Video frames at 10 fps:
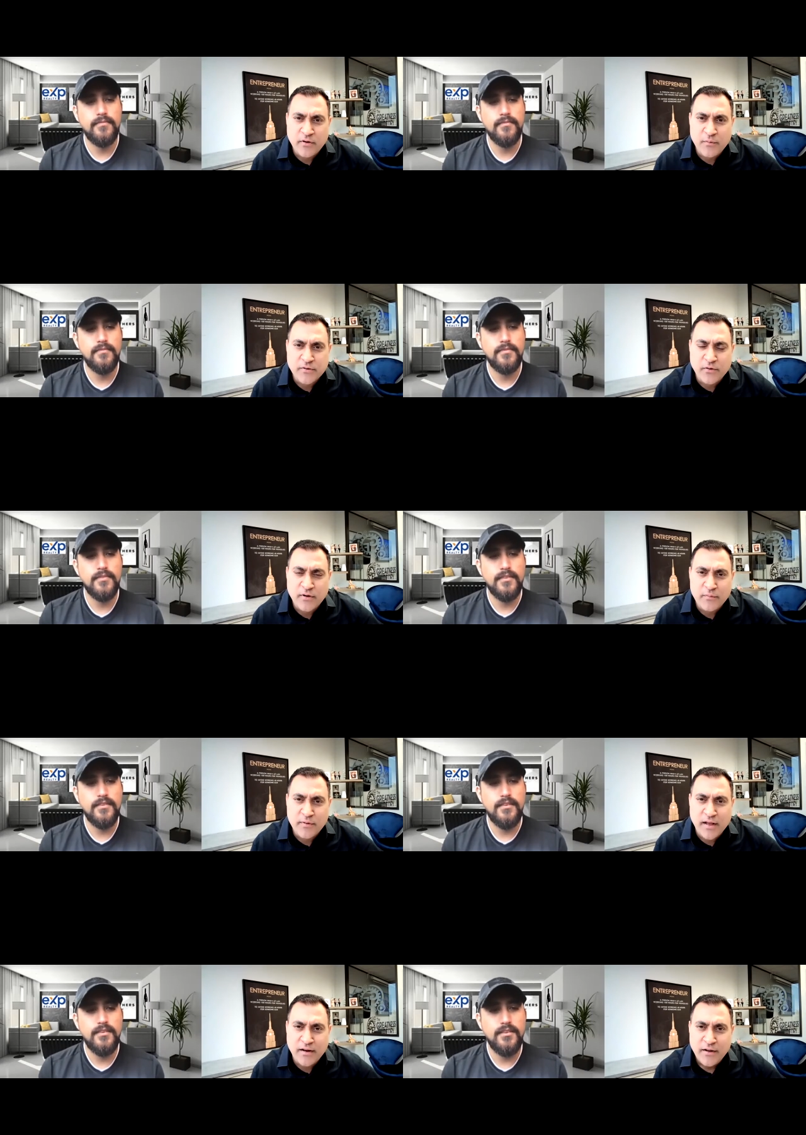Speaker 1: call. What's going on
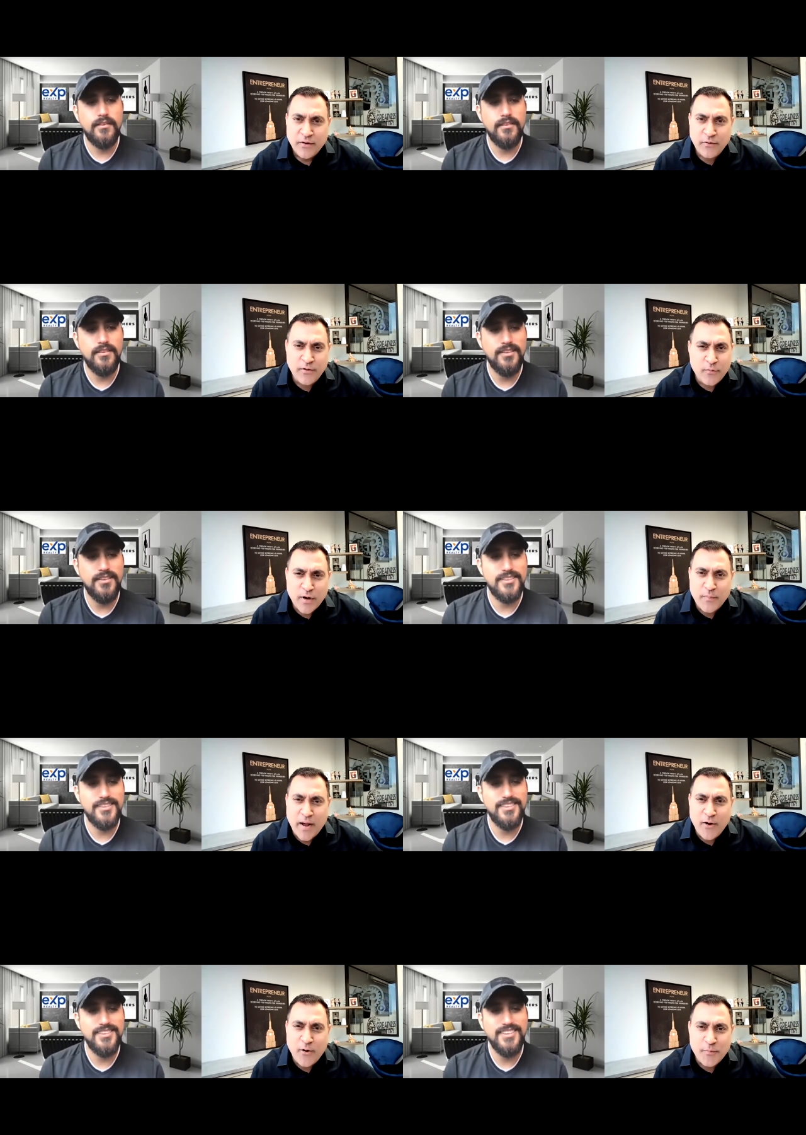with that? You not want to
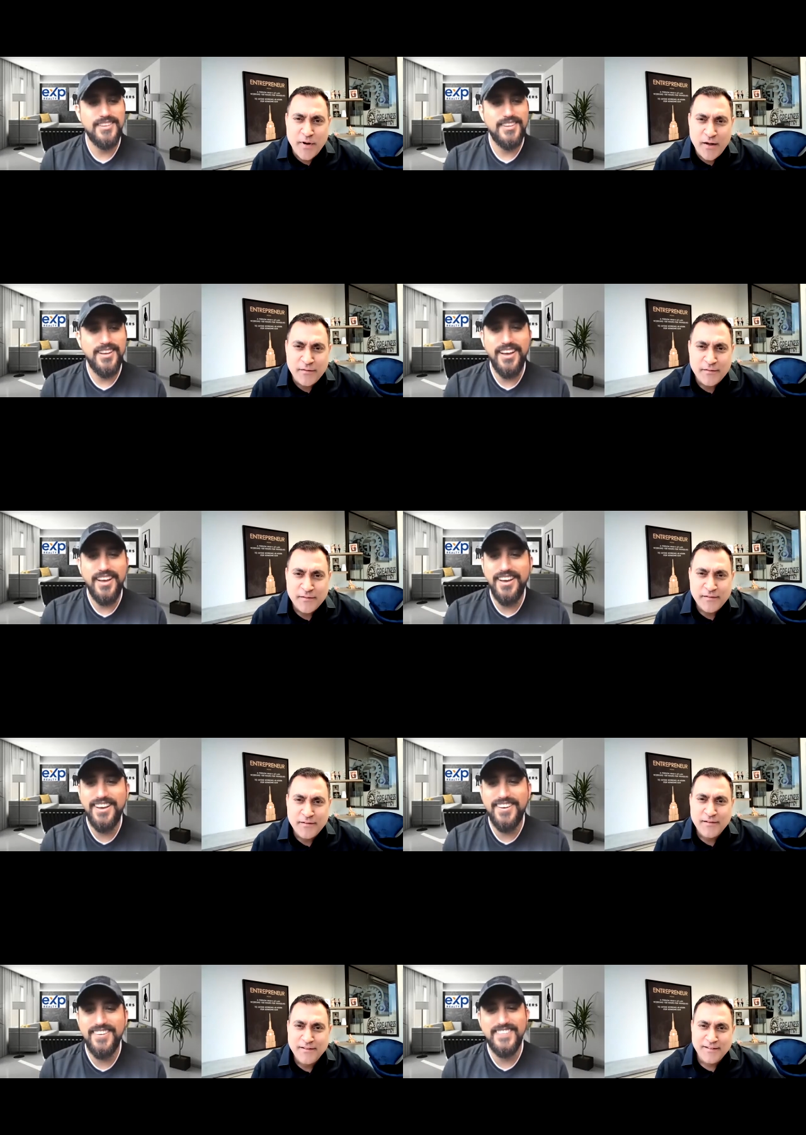buy a home now?
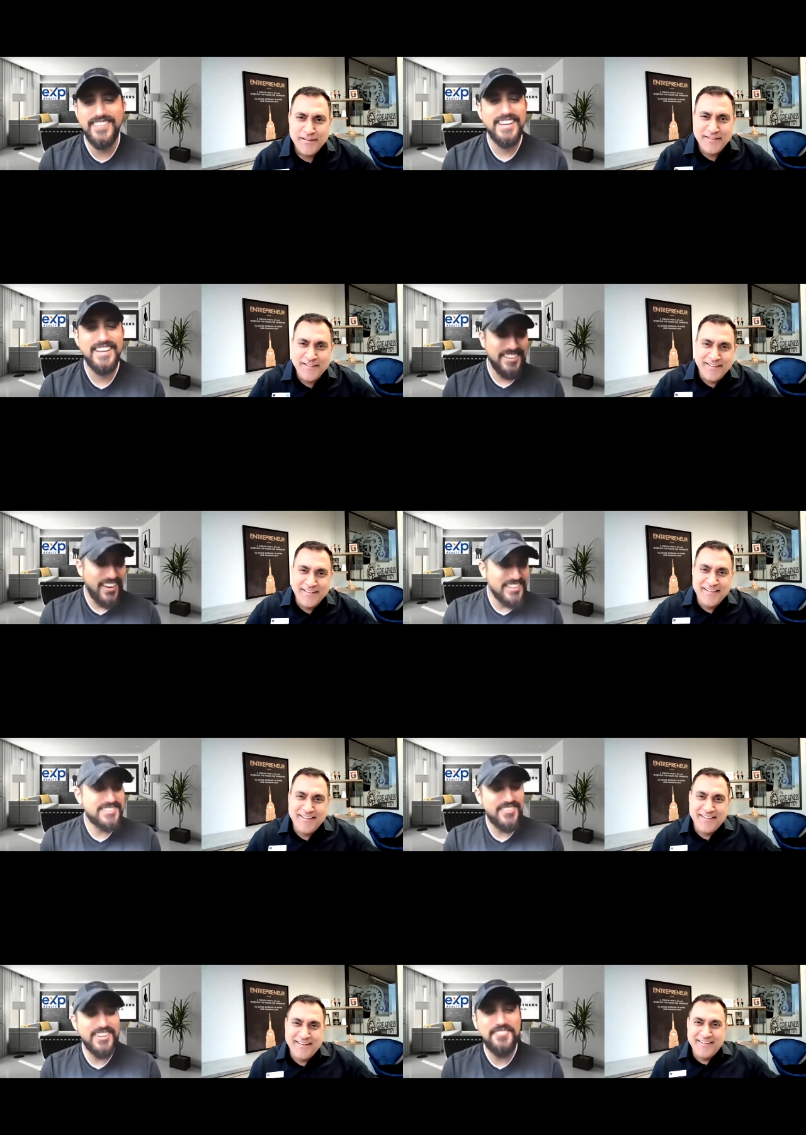
Speaker 2: No, I
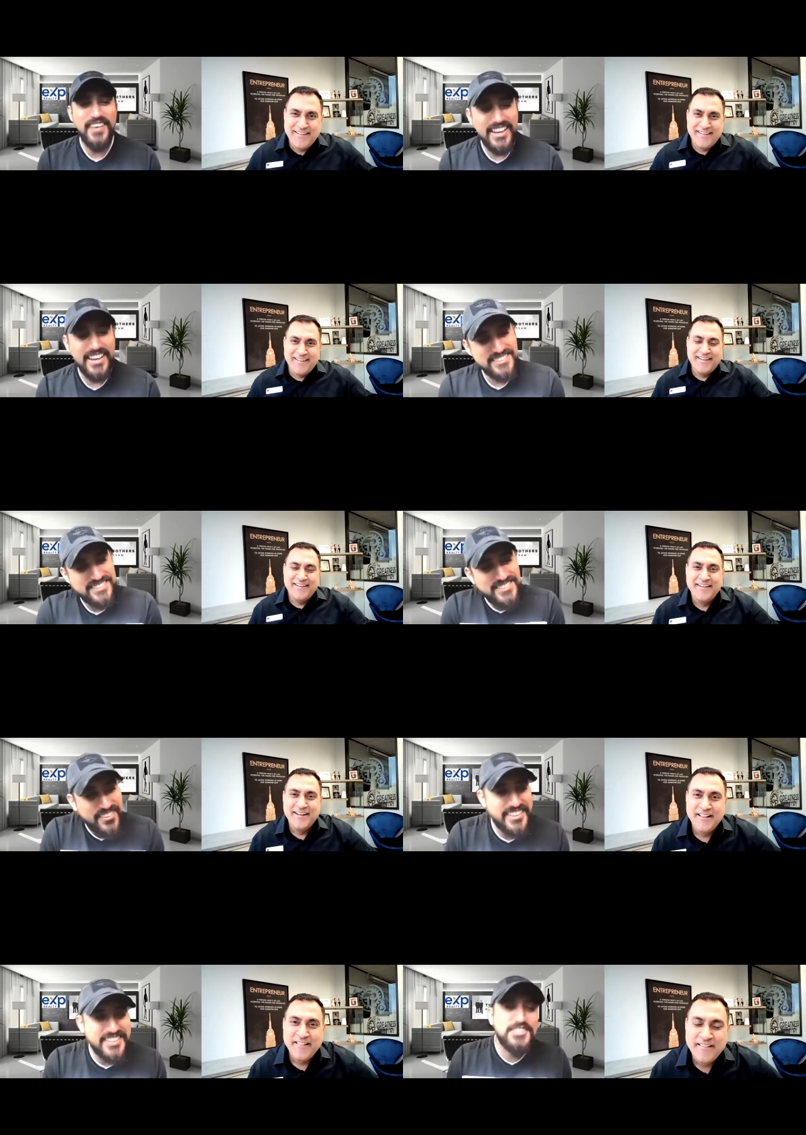still want to buy. It's just, you
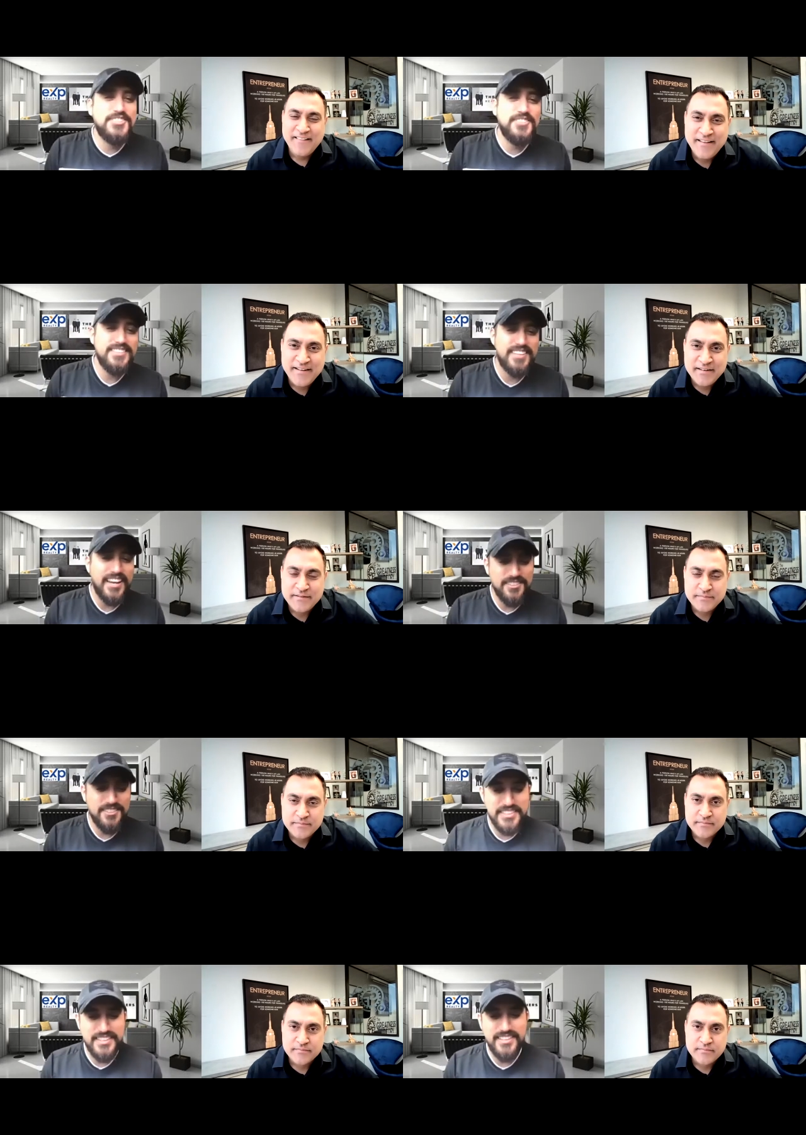know, the interest rate scared
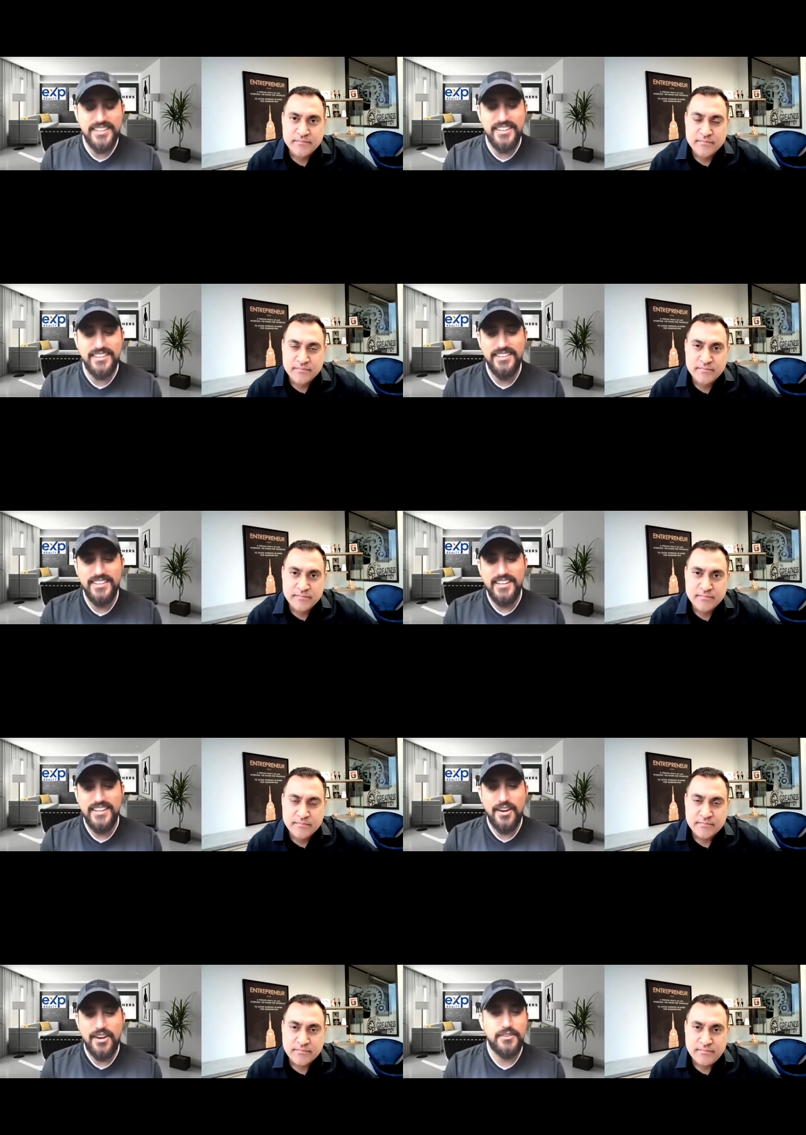me, and uh,
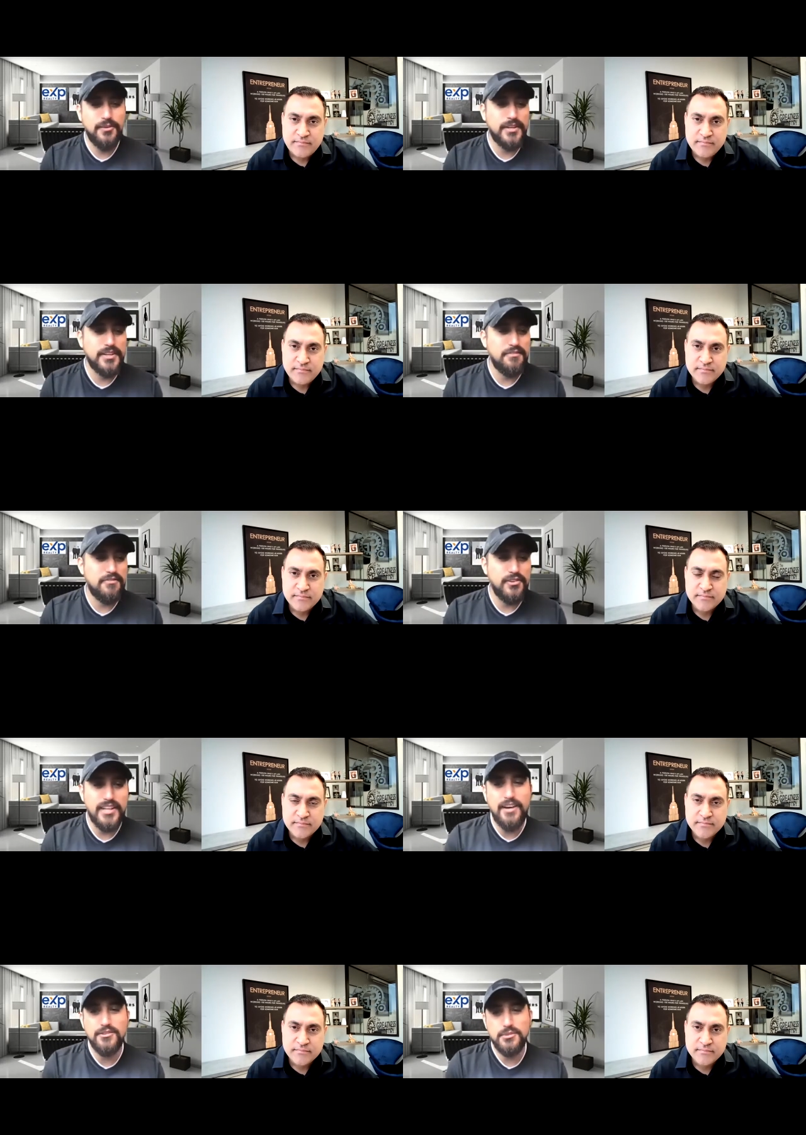I don't think we can afford
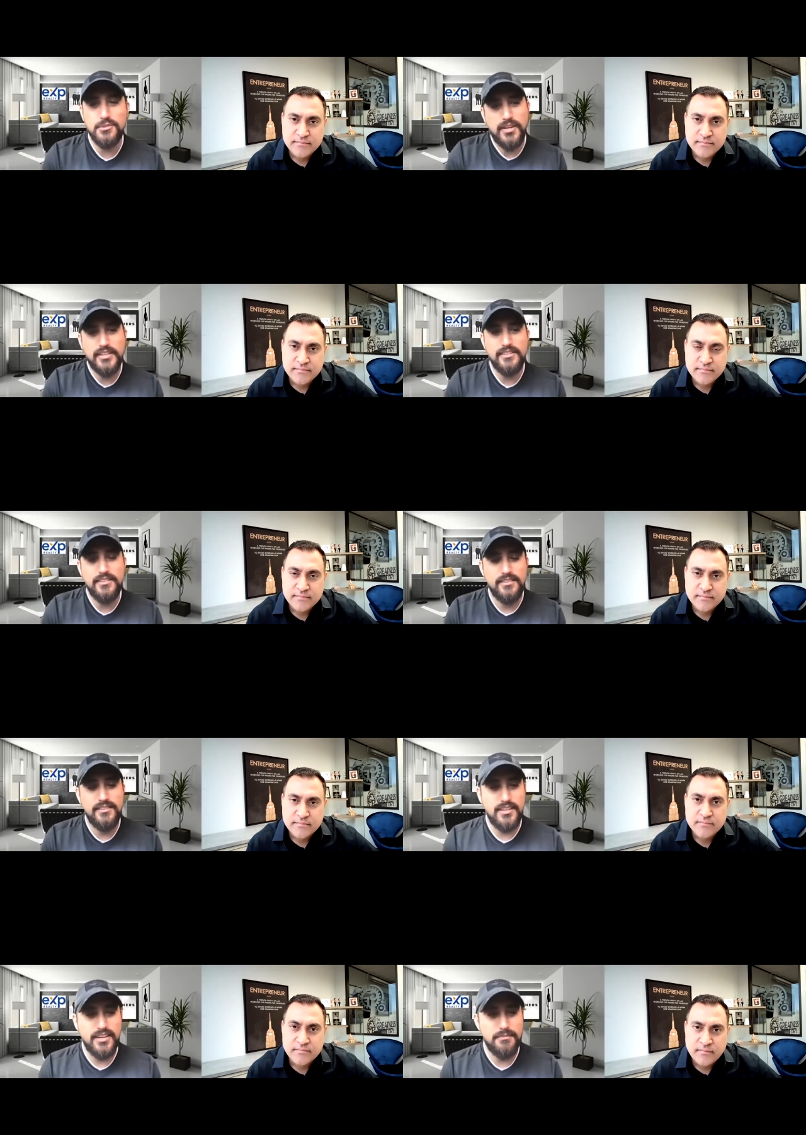the house we wanted uh,